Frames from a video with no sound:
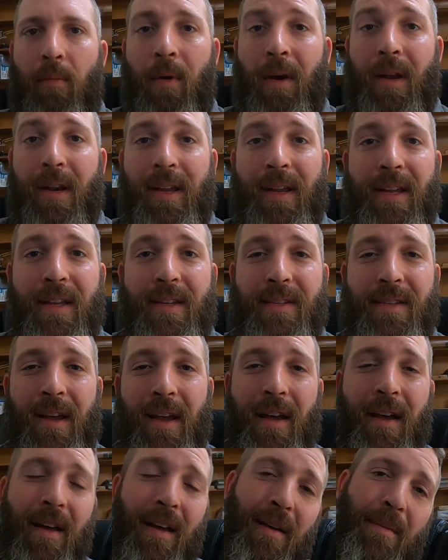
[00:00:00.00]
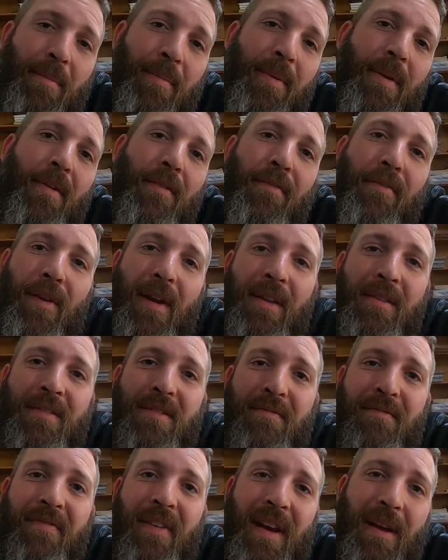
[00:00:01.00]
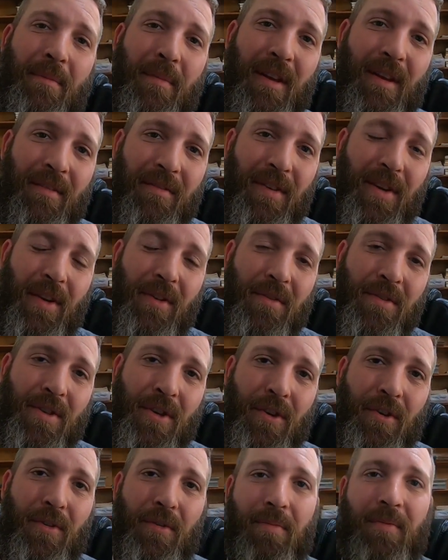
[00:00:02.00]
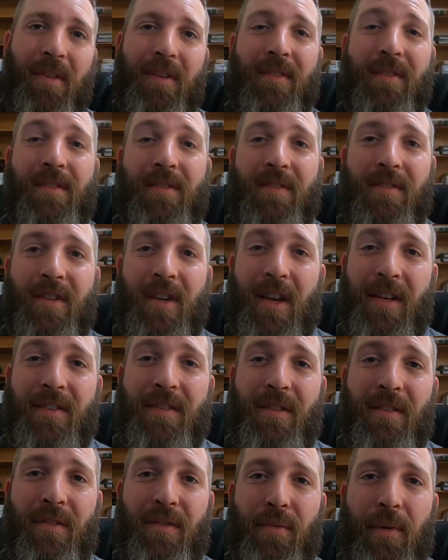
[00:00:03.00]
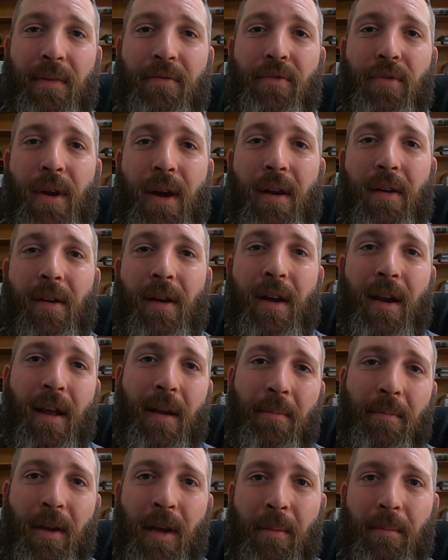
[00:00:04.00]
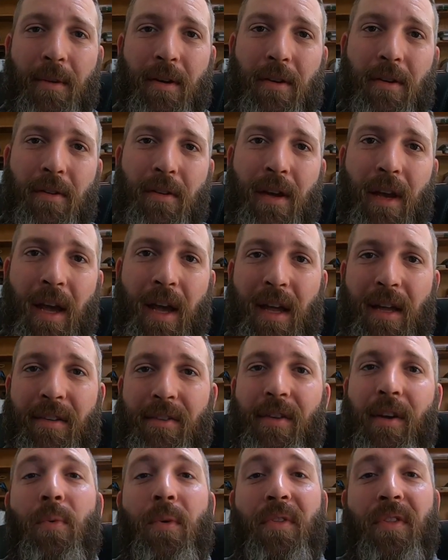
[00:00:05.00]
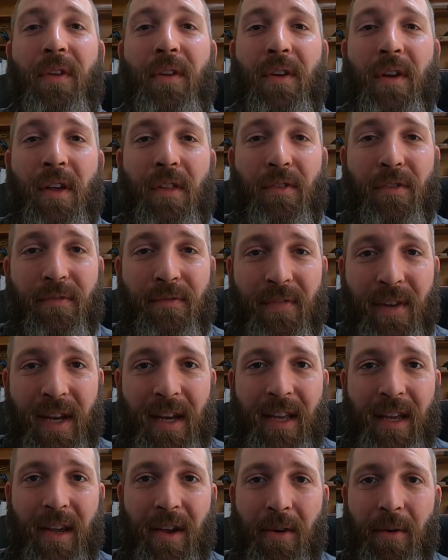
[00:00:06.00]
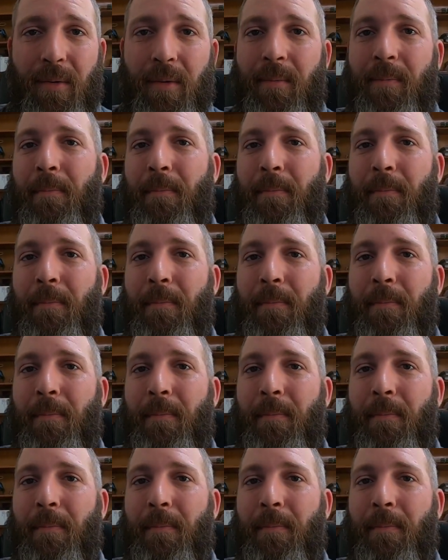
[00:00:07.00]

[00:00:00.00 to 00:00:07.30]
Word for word: What is up, friends and family of YouTube? This is Jason Thrift Trader, and I'm coming to you guys with another video.